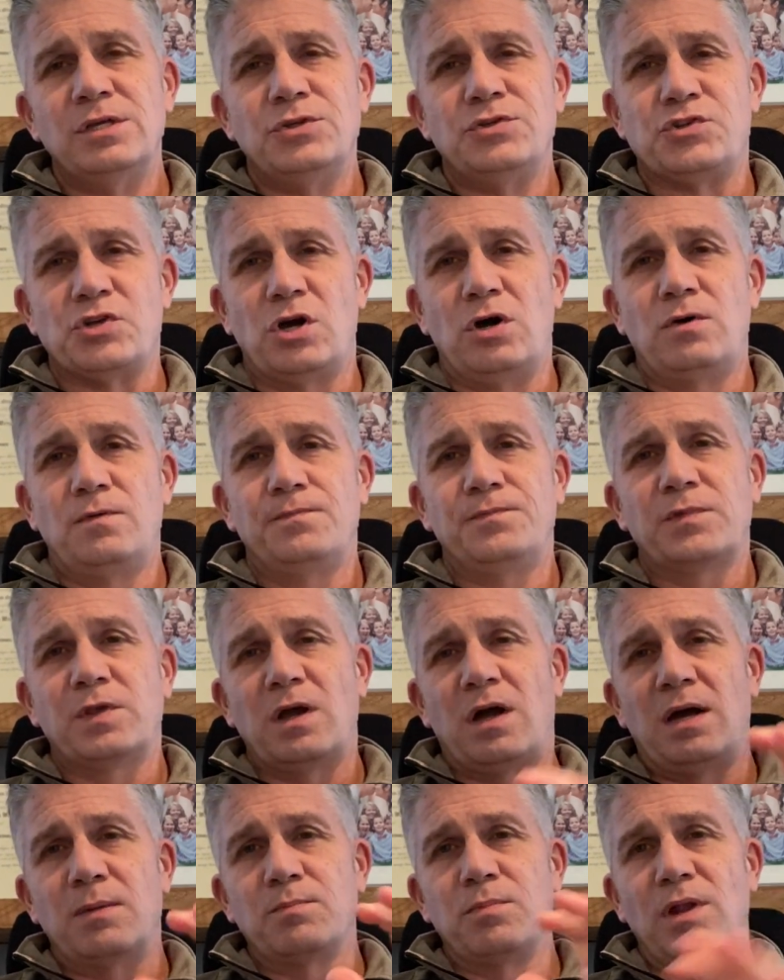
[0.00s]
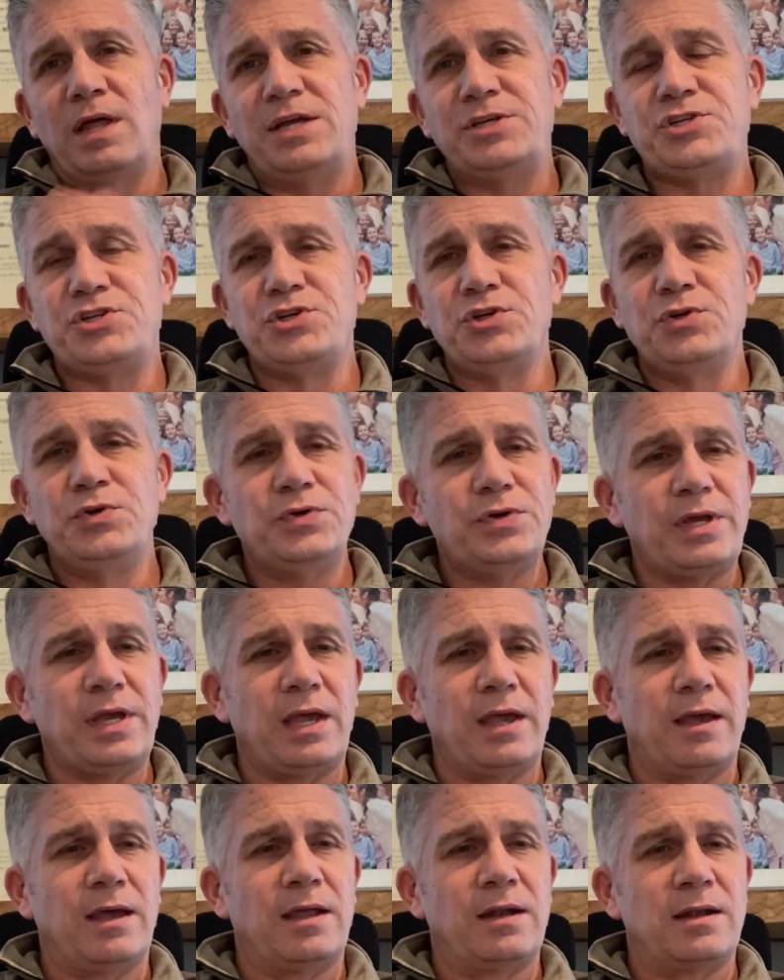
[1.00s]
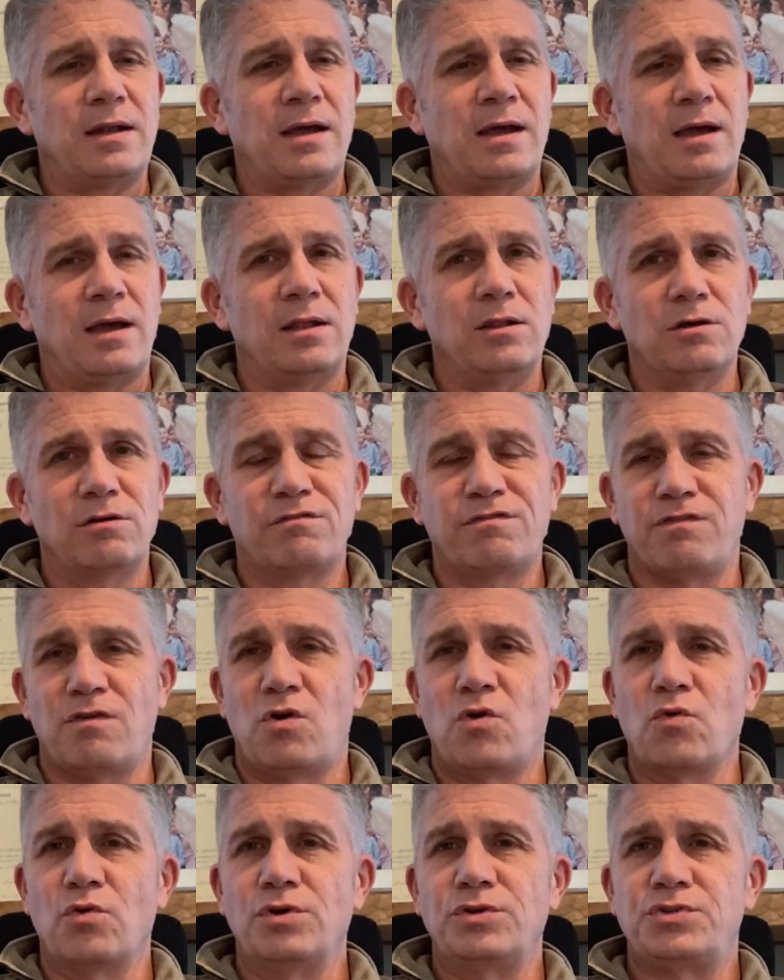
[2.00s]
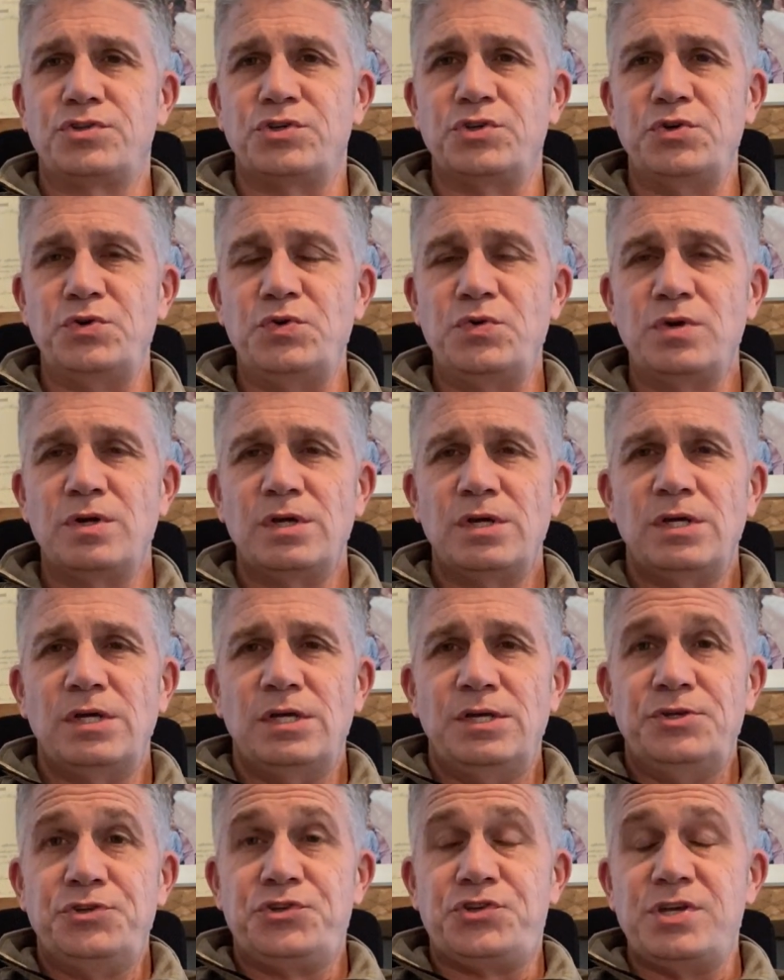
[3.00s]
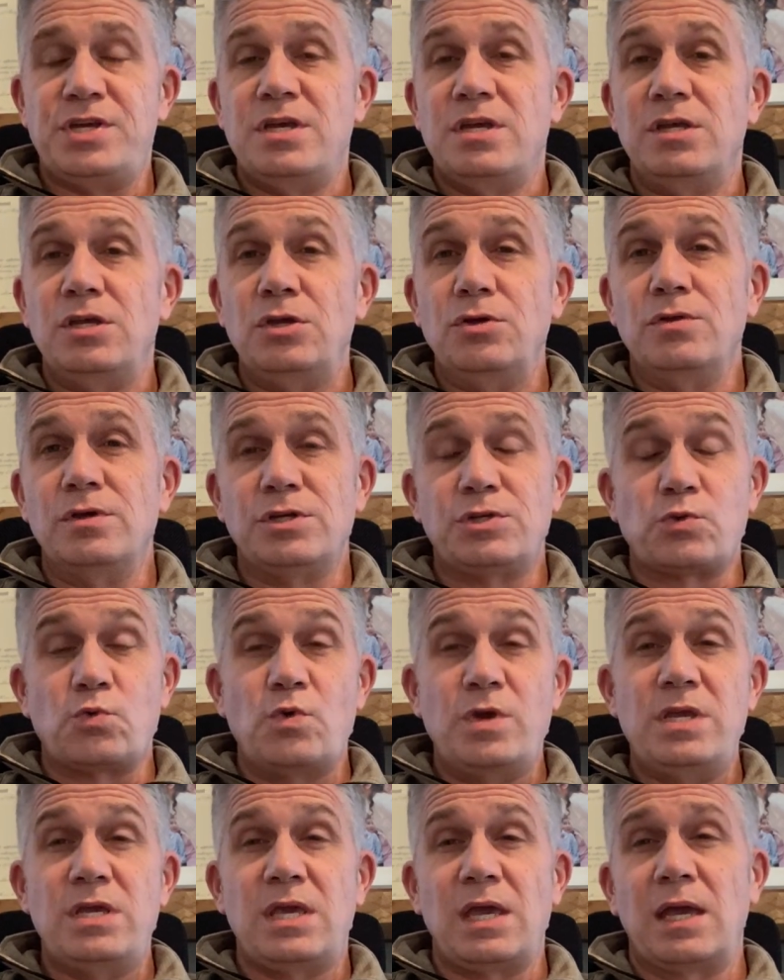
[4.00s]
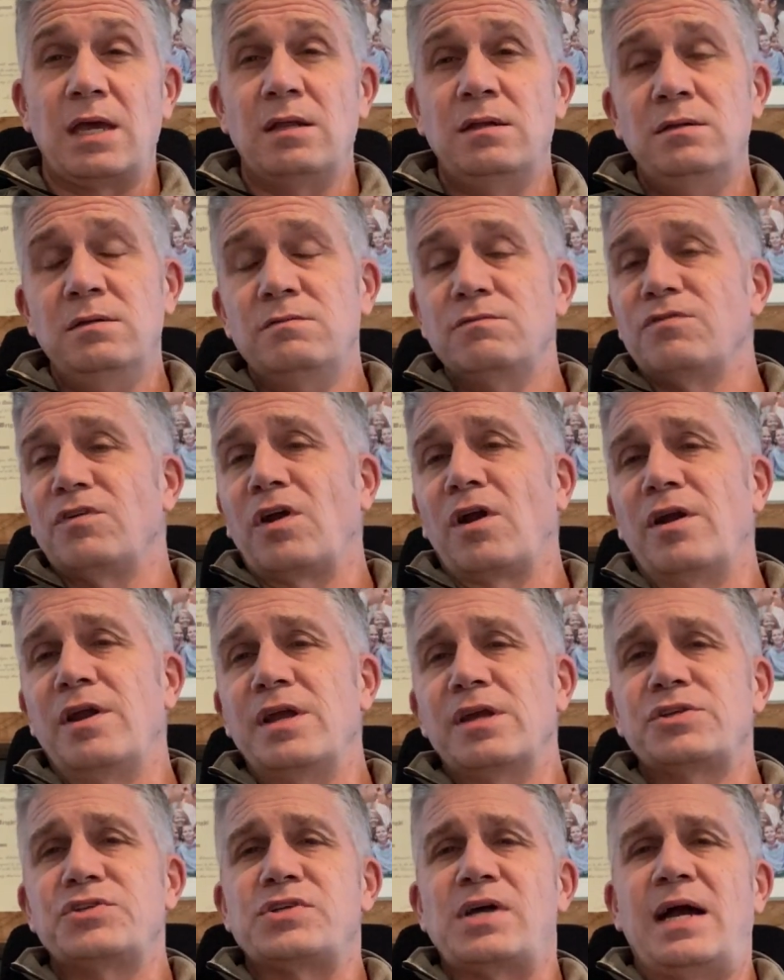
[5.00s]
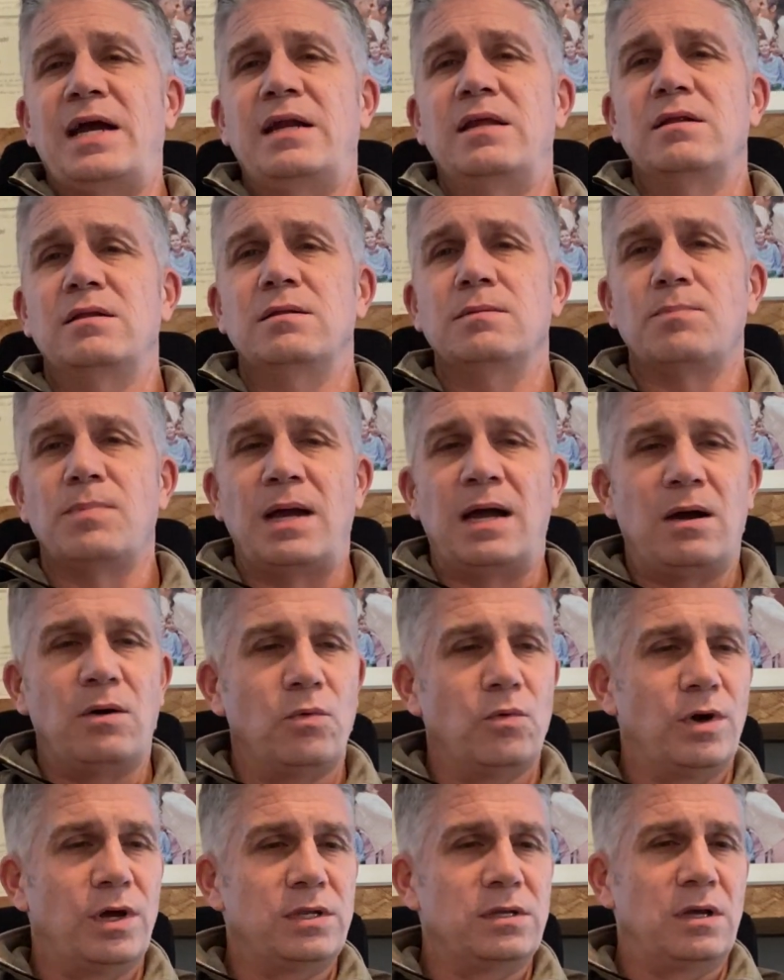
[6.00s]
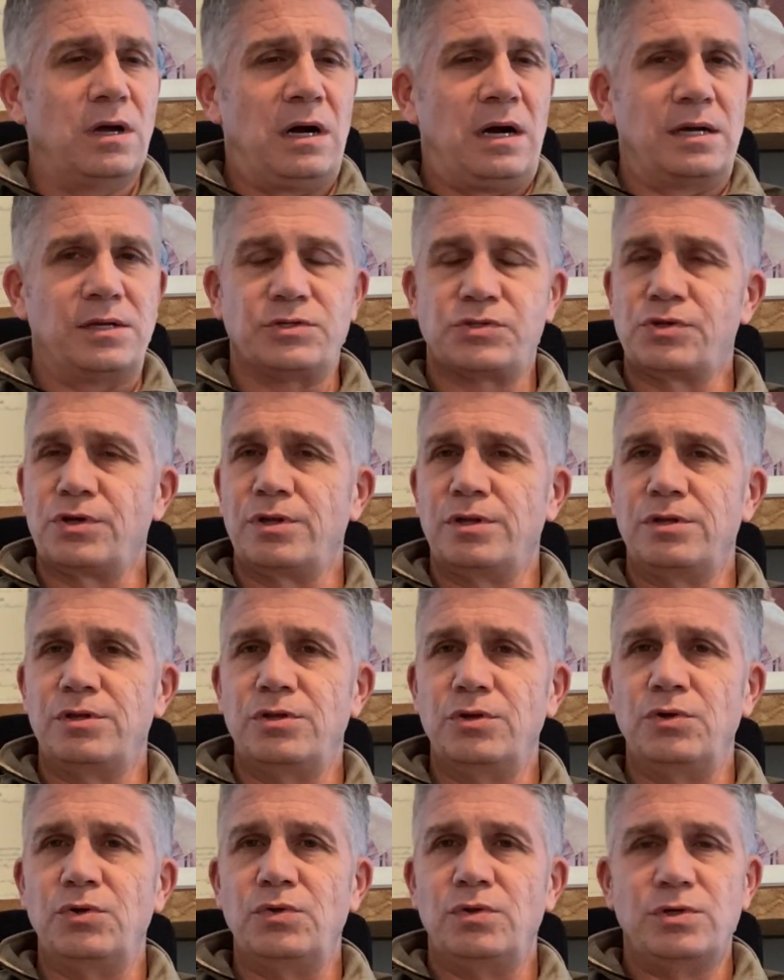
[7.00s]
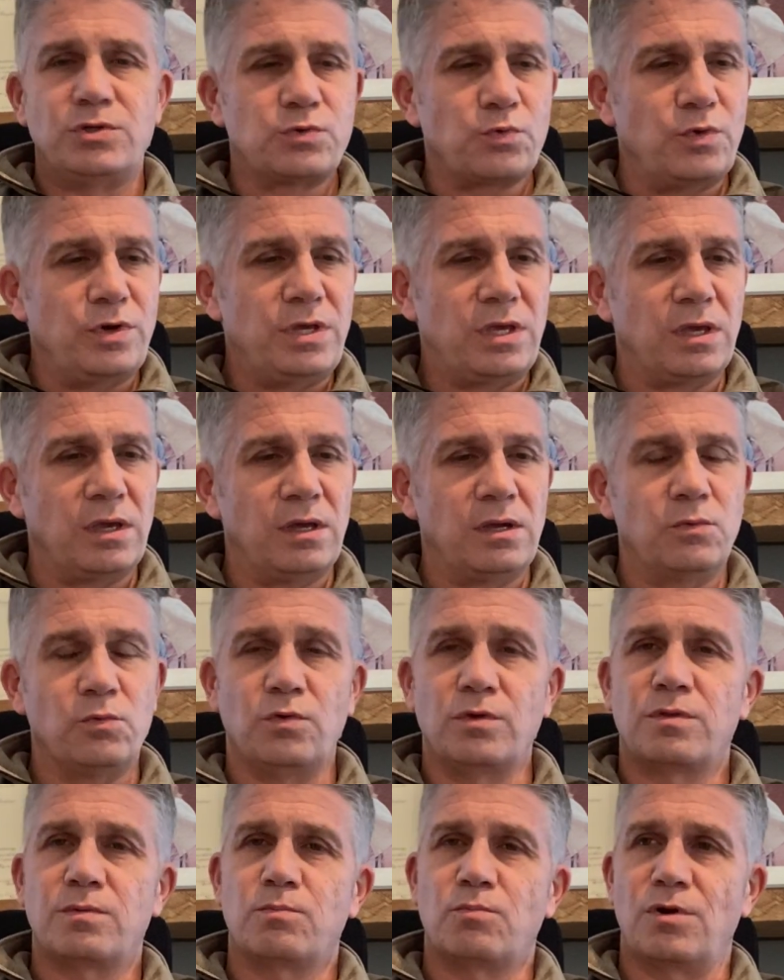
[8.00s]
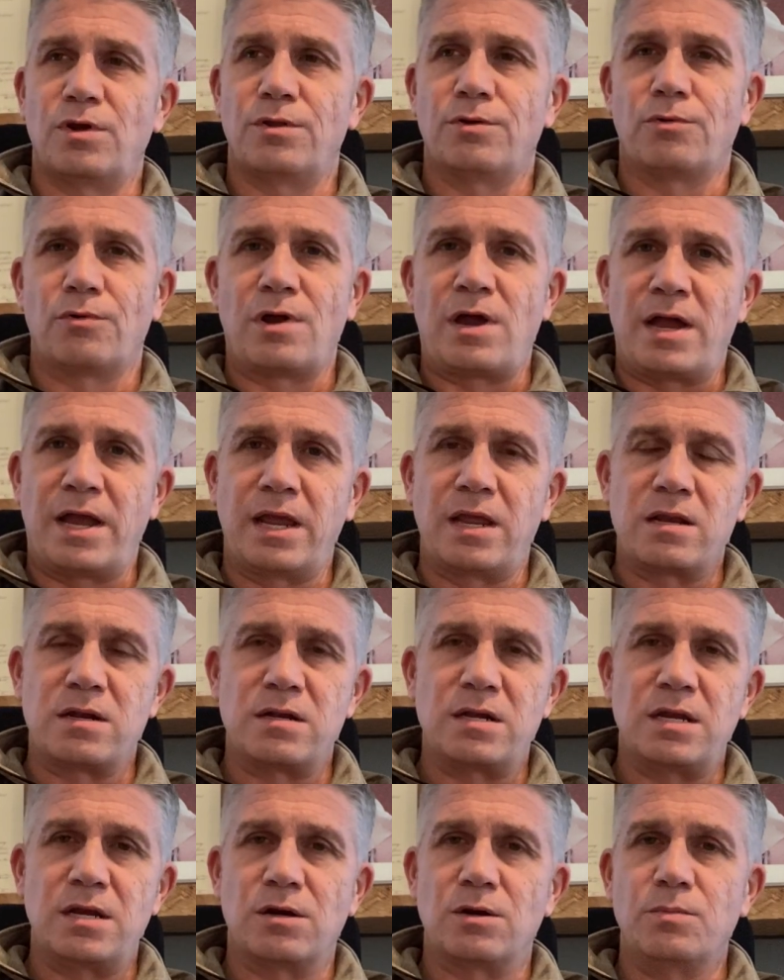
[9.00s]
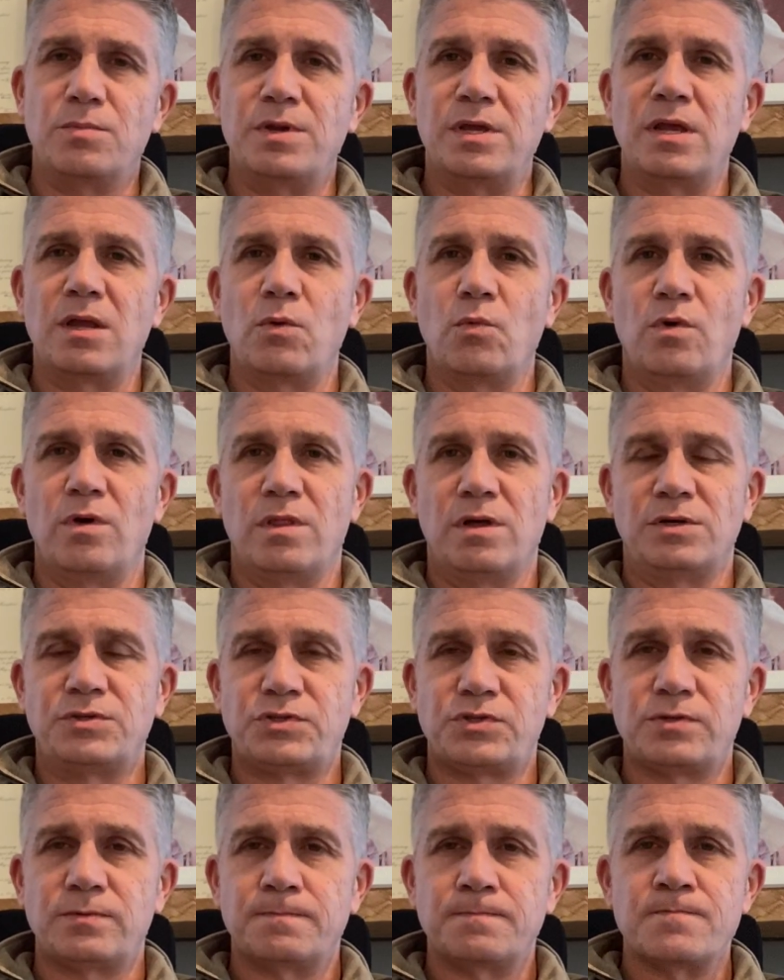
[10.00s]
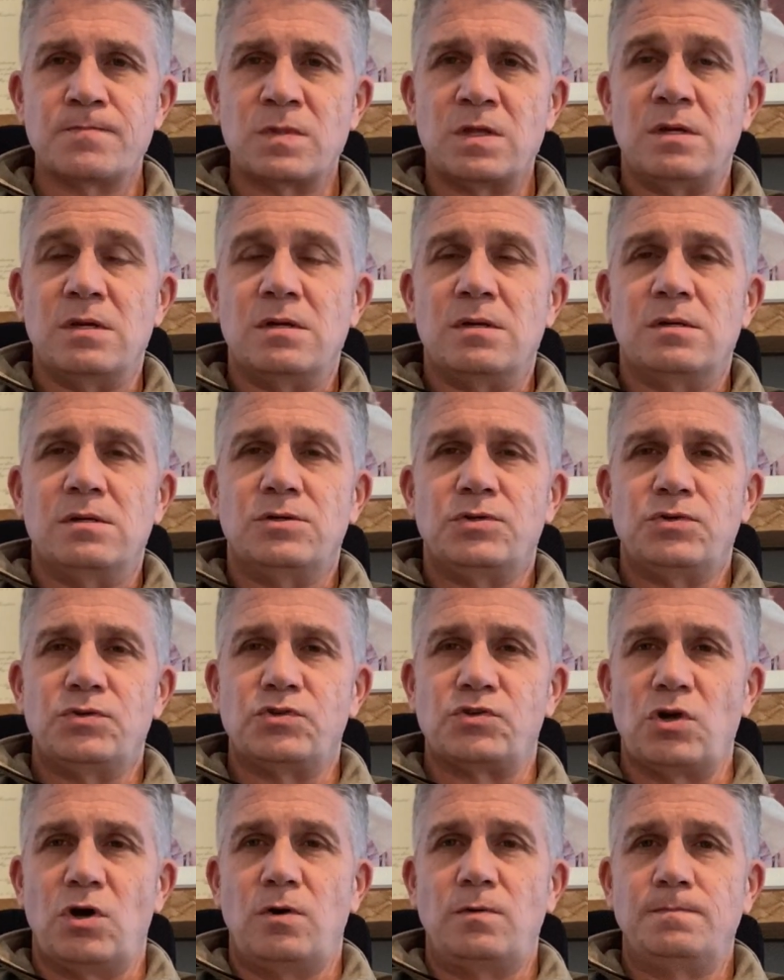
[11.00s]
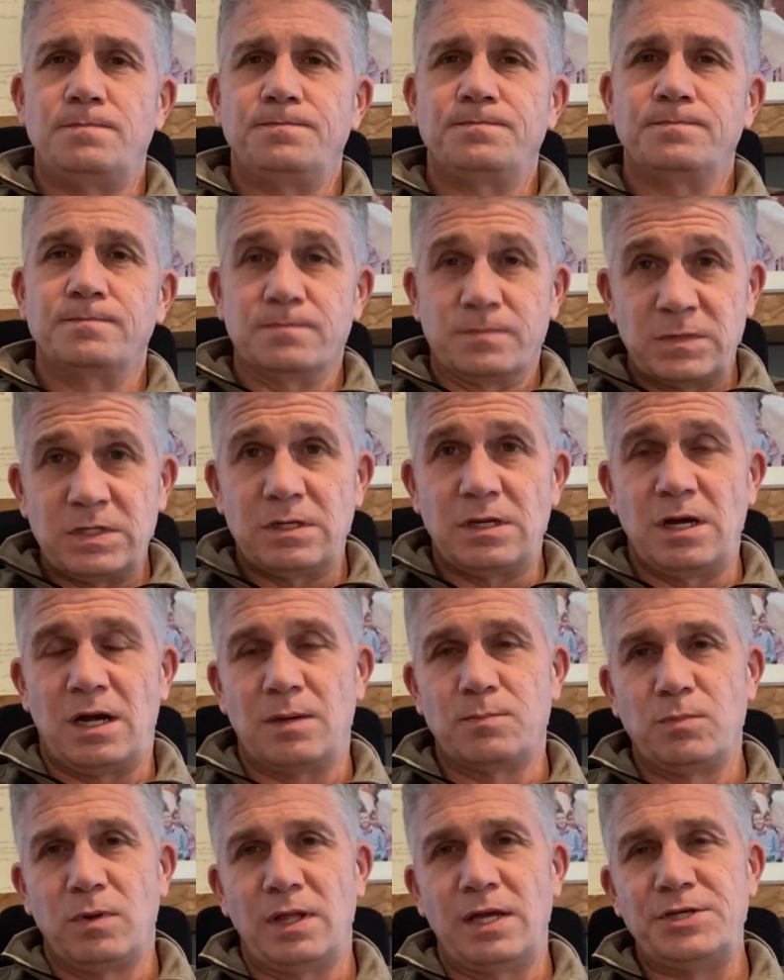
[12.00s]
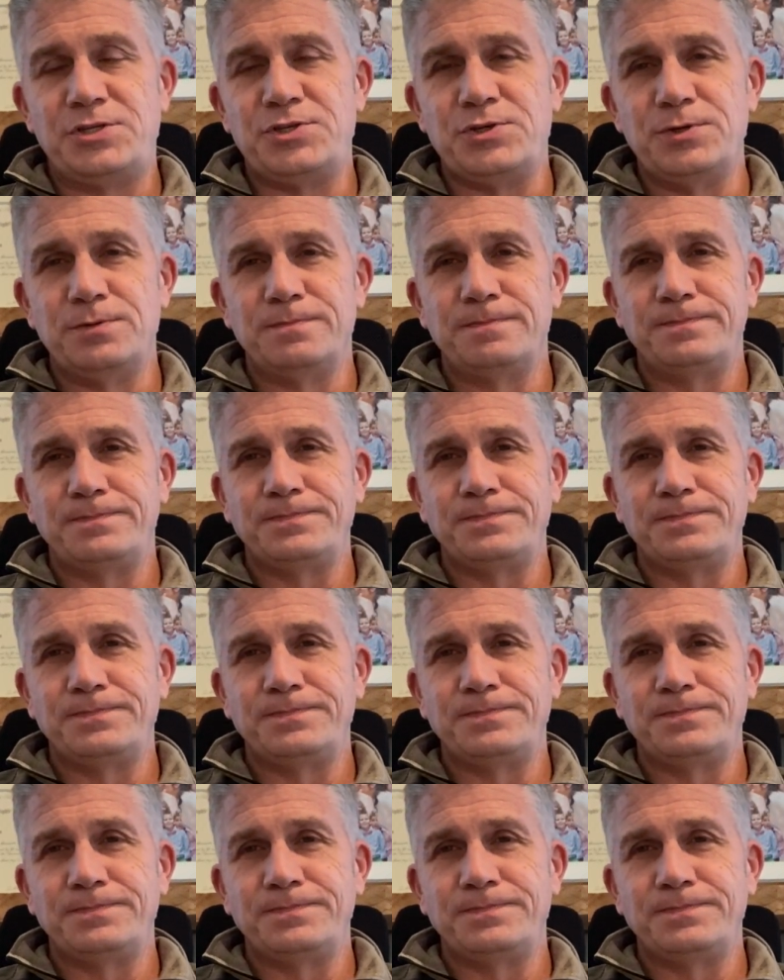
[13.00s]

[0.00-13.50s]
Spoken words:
So, God bless you, and I look forward to seeing you this weekend. Very excited about what God is going to do this weekend with Brother Ryan Neer being with us. So, God bless you.